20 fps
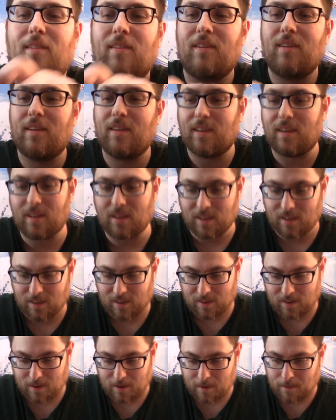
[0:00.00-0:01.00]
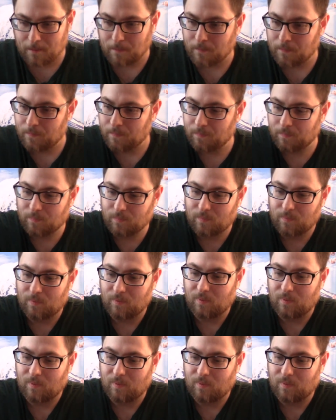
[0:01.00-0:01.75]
(no one is talking)